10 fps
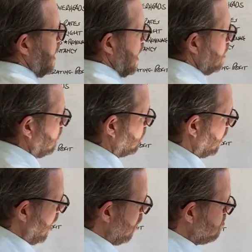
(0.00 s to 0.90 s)
and we've got
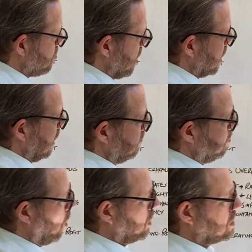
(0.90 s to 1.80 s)
our break even
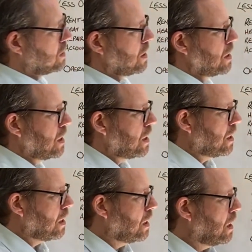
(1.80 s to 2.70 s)
point
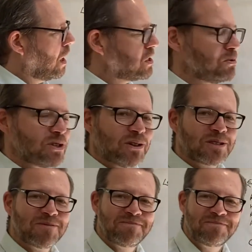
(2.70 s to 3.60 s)
as a result.